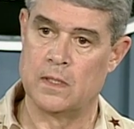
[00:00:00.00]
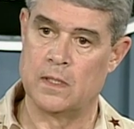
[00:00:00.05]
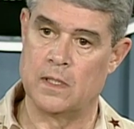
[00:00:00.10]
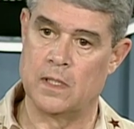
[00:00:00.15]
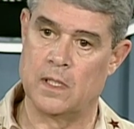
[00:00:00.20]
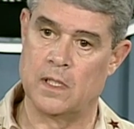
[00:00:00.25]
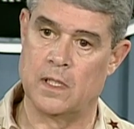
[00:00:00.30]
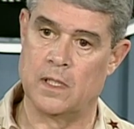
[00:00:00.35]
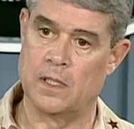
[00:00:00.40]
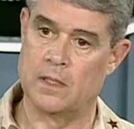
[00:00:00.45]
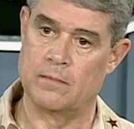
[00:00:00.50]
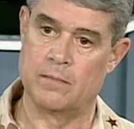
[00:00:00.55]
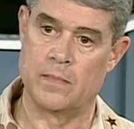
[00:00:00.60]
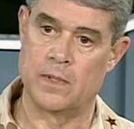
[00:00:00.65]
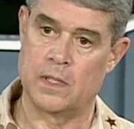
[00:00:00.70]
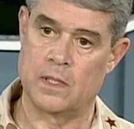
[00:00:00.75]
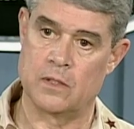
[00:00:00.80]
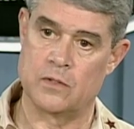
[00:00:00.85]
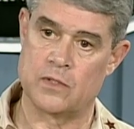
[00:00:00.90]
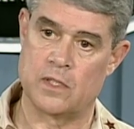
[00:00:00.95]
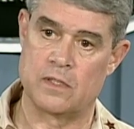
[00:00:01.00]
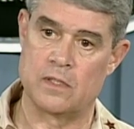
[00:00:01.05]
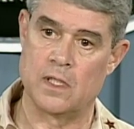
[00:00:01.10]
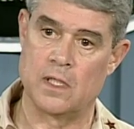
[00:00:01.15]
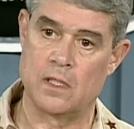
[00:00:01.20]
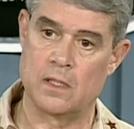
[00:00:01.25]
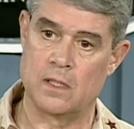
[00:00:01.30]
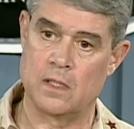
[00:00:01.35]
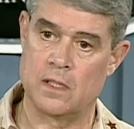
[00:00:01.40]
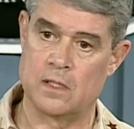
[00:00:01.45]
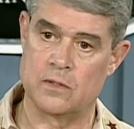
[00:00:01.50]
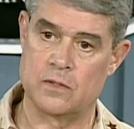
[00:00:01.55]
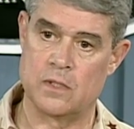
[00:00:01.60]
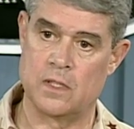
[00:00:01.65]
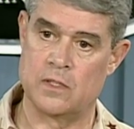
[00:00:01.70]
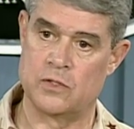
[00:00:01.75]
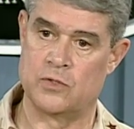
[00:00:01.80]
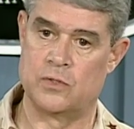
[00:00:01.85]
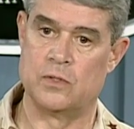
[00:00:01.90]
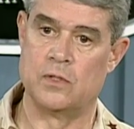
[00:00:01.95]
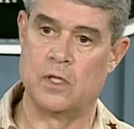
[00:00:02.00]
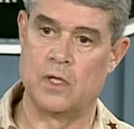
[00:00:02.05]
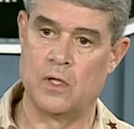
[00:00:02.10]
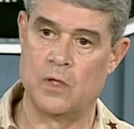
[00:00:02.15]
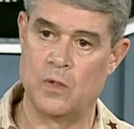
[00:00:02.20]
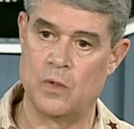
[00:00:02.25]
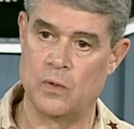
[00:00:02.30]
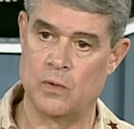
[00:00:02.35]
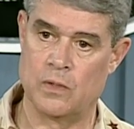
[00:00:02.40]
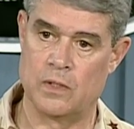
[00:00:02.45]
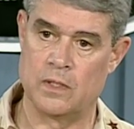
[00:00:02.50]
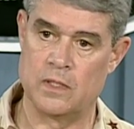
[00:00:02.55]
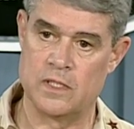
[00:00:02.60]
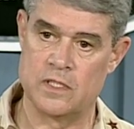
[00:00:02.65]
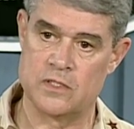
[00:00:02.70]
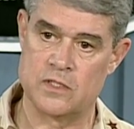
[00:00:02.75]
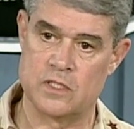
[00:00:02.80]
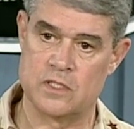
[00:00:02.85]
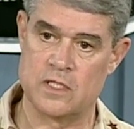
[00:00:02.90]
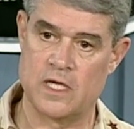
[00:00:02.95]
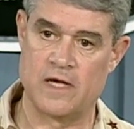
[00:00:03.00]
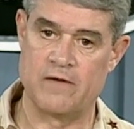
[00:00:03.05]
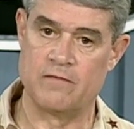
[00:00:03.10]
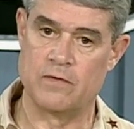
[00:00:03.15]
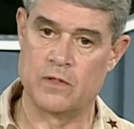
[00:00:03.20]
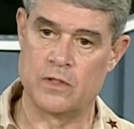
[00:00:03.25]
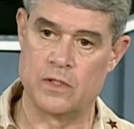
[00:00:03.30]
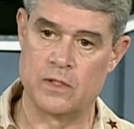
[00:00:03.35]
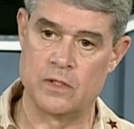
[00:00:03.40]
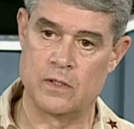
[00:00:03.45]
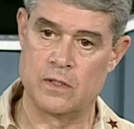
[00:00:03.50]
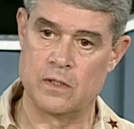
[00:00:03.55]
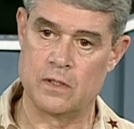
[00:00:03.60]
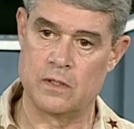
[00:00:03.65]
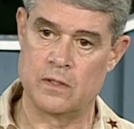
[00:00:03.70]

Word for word: Uh, because I think, as, as, you know, or at least as I've learned,